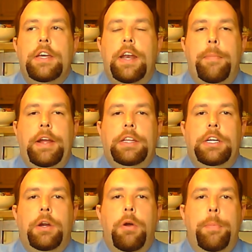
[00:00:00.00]
and I mainly
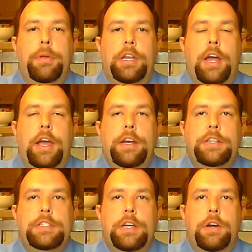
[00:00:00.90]
grew up in the
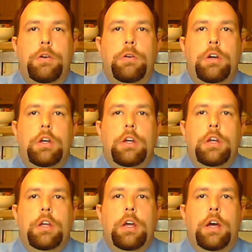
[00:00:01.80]
90s. So
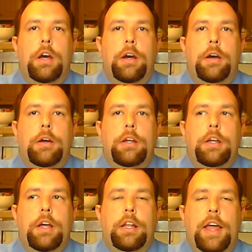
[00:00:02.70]

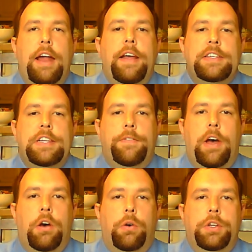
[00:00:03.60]
a lot of that stuff
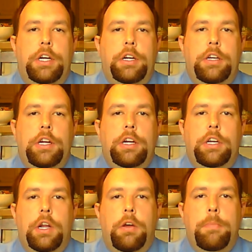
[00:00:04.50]
I hold near and dear.
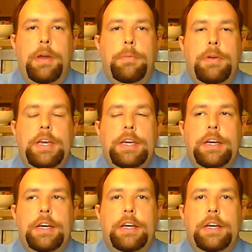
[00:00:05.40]
You know, it may be